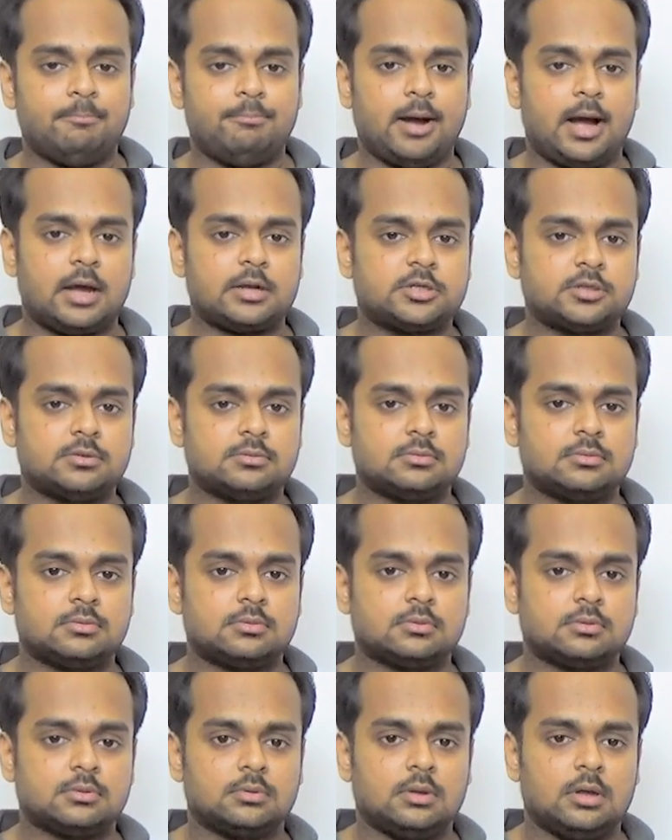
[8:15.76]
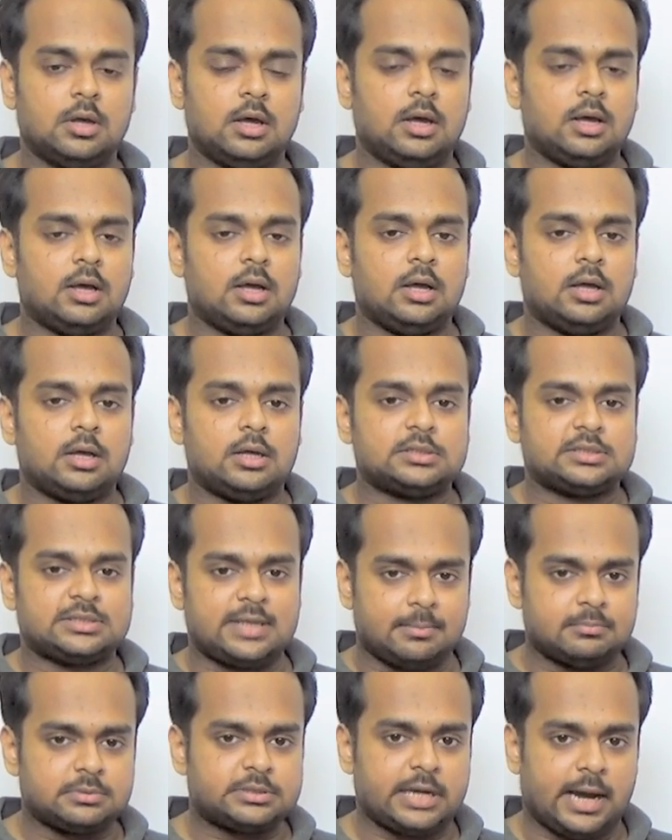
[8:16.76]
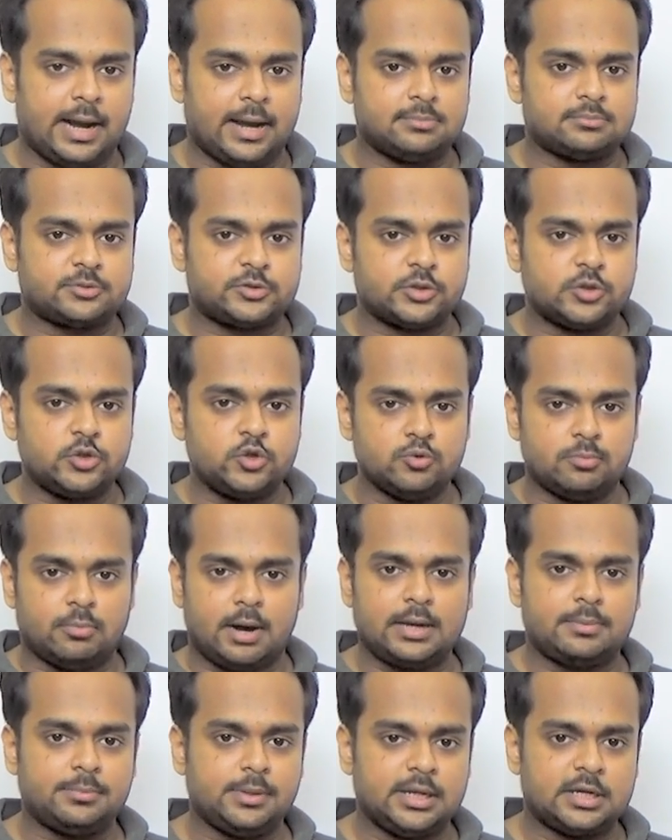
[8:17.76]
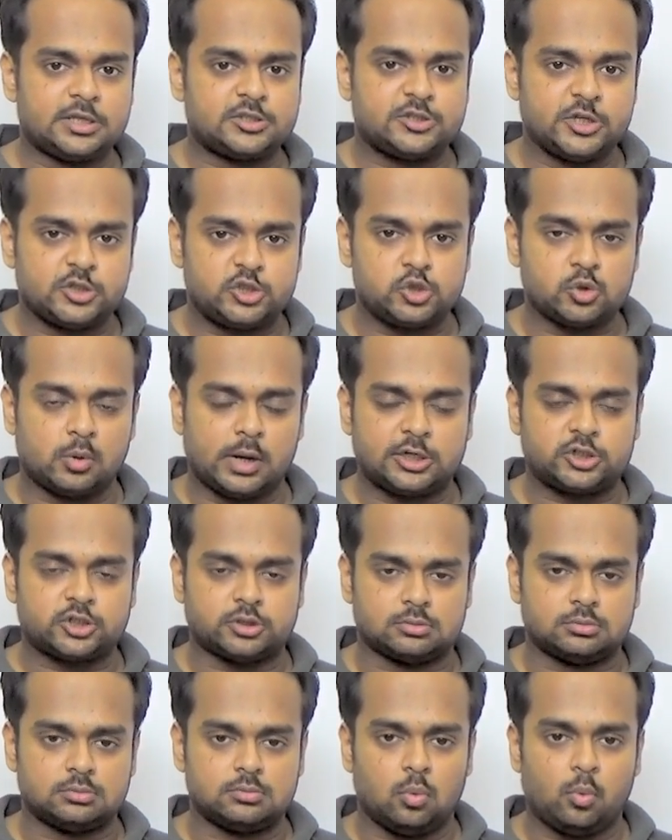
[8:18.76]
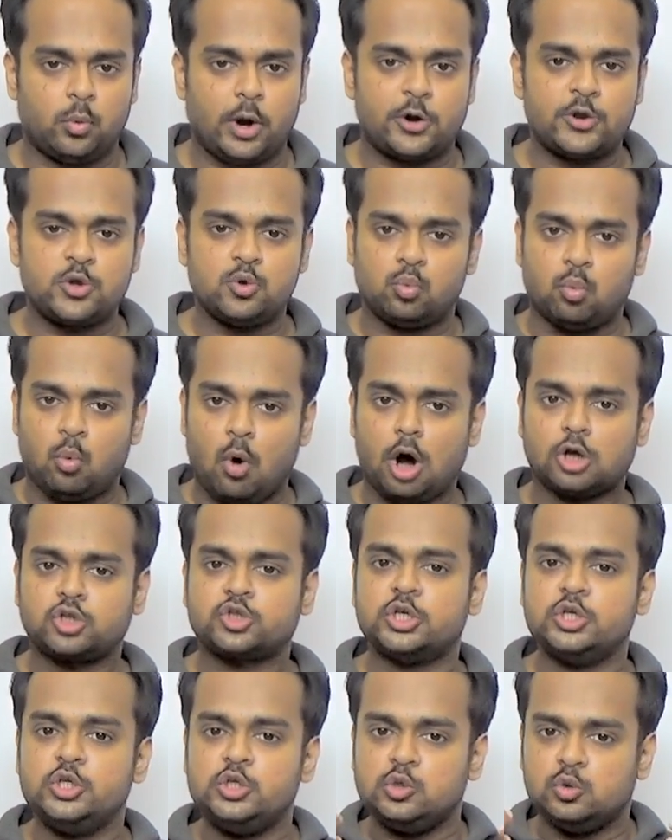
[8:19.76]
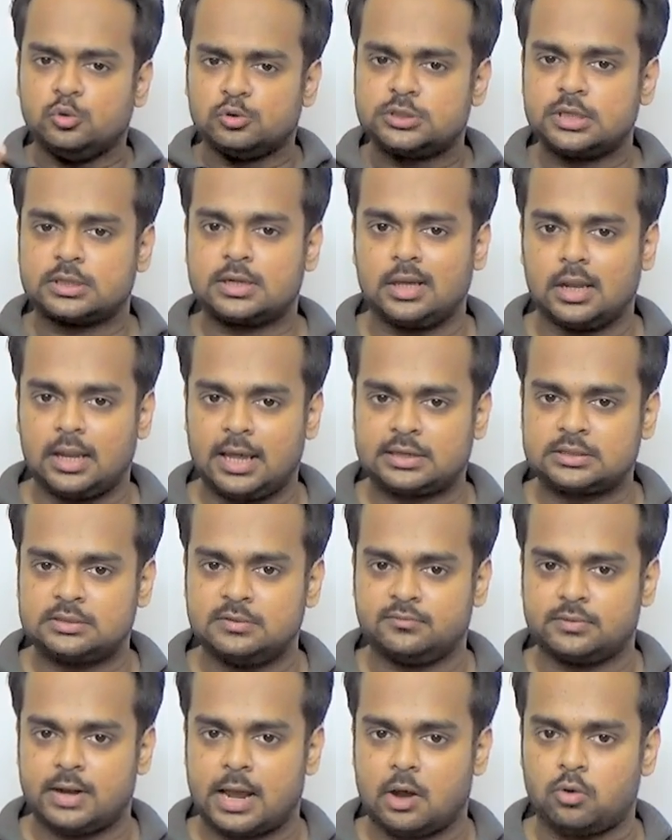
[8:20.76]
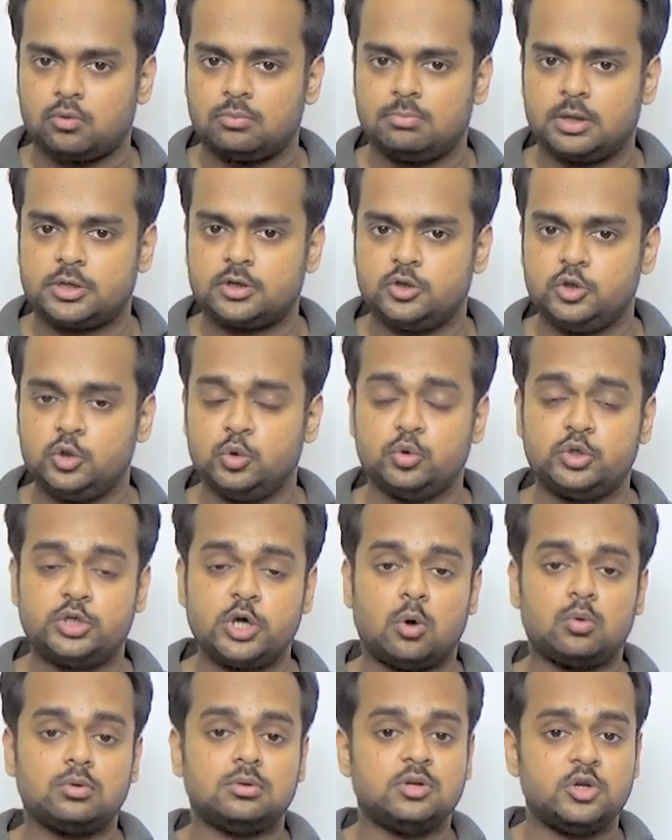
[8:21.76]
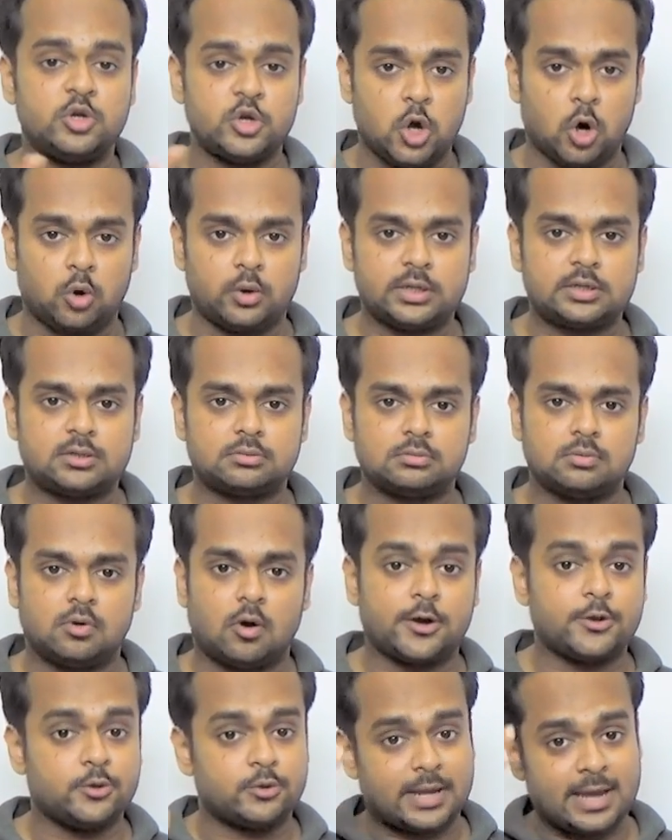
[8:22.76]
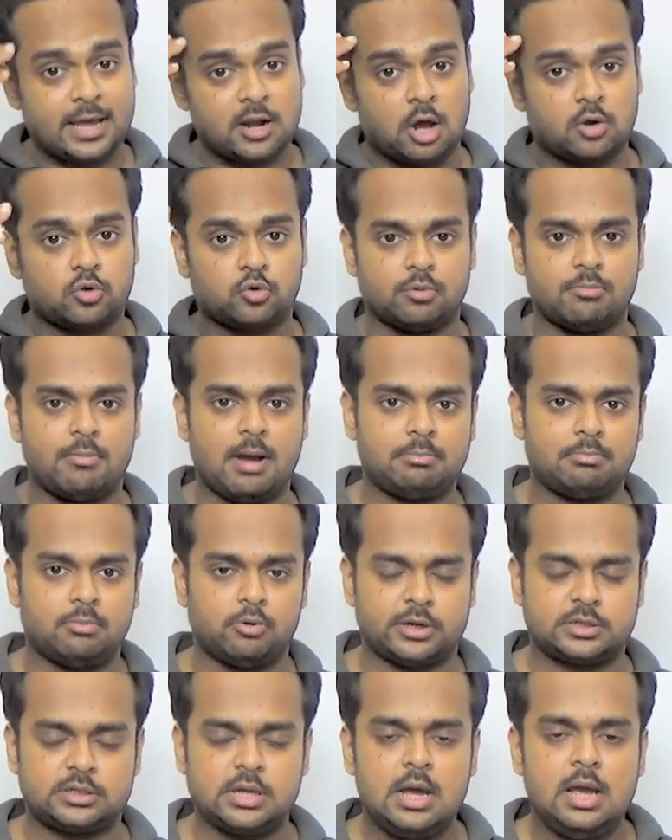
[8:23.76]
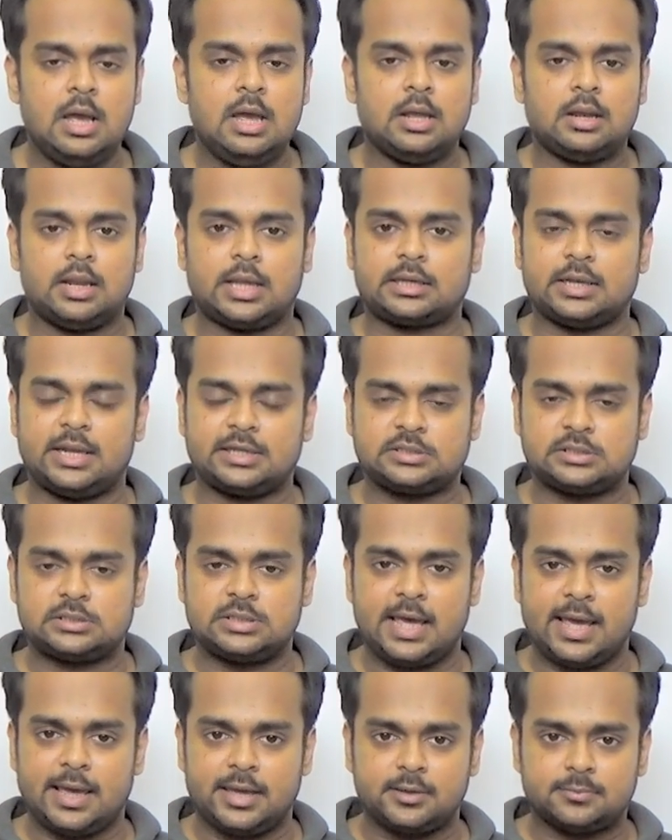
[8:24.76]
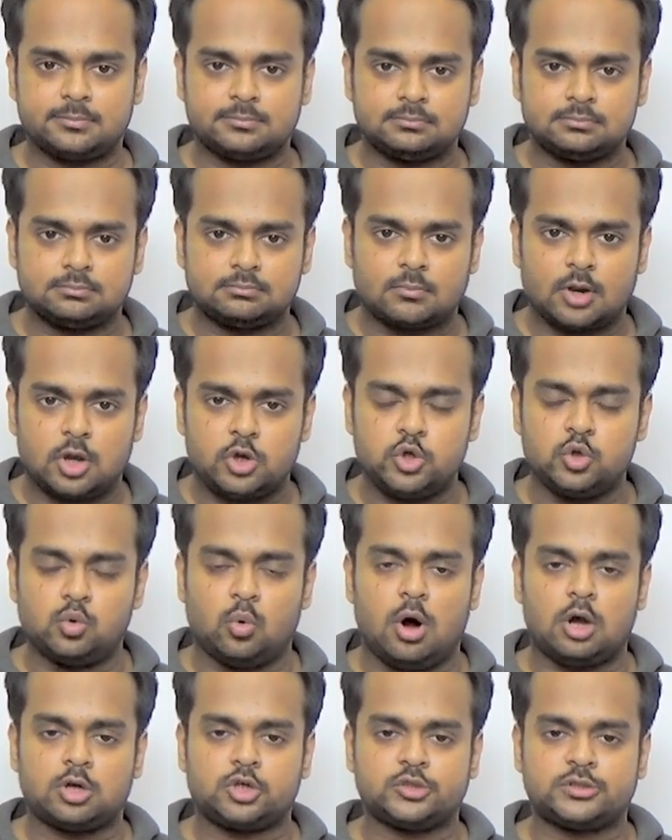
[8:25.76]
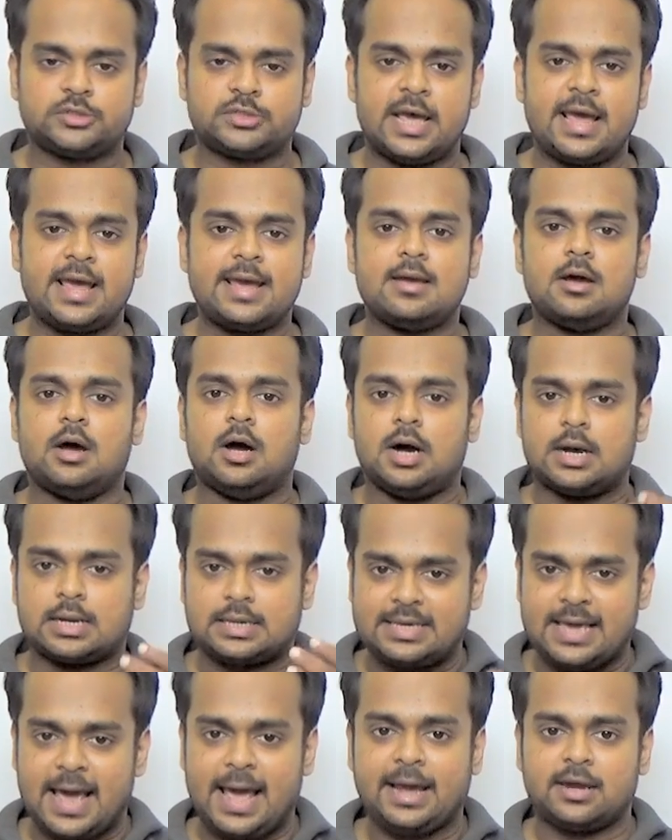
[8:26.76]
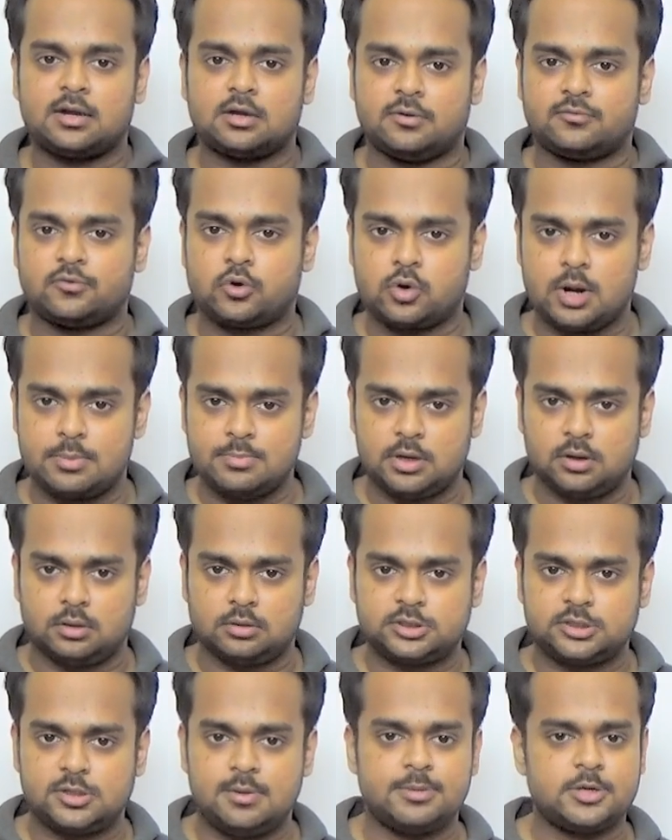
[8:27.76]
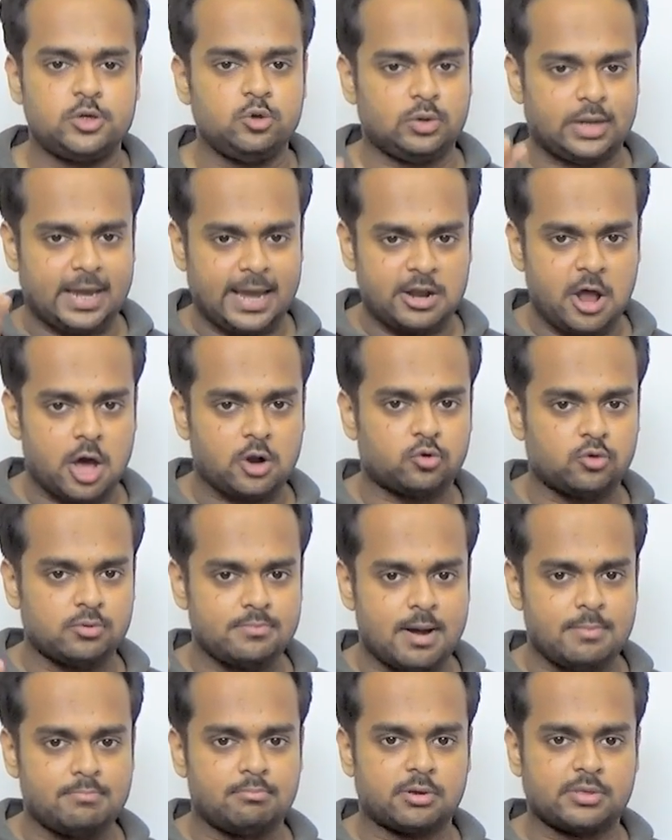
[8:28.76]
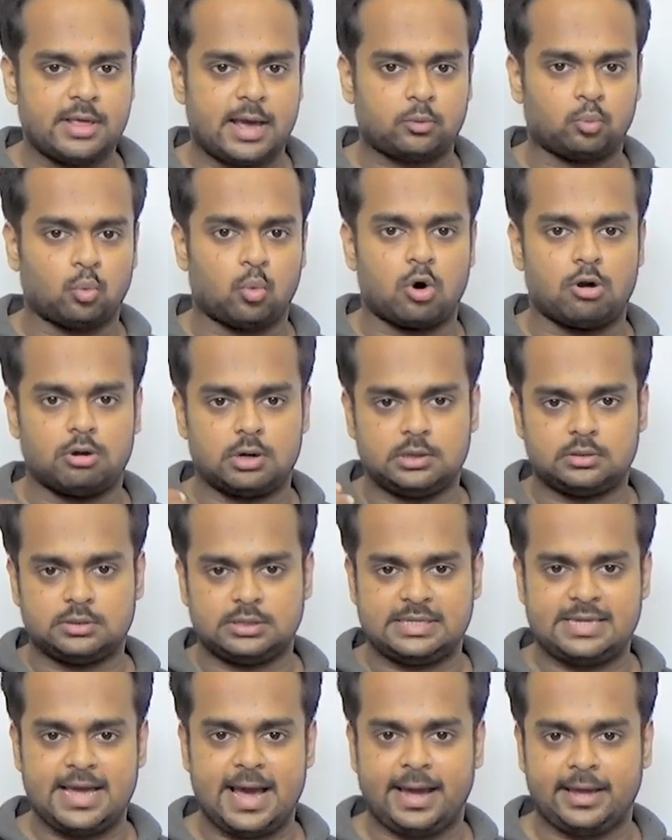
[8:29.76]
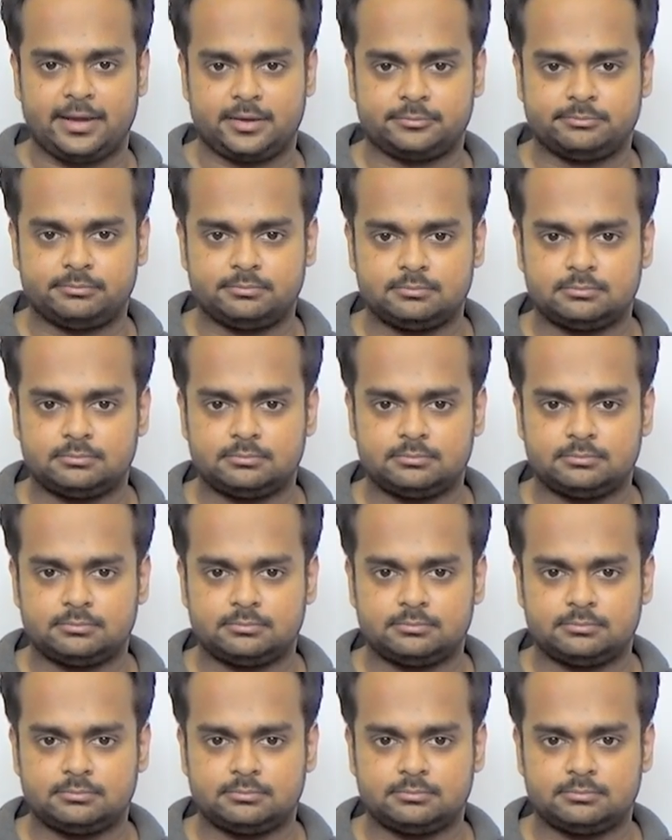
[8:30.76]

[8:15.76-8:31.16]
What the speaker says: But sometimes you might be in a situation where you want to use a collective noun, but you don't know it or you cannot remember it. Like let's say you want to say a gang of criminals, but you cannot remember that word, gang.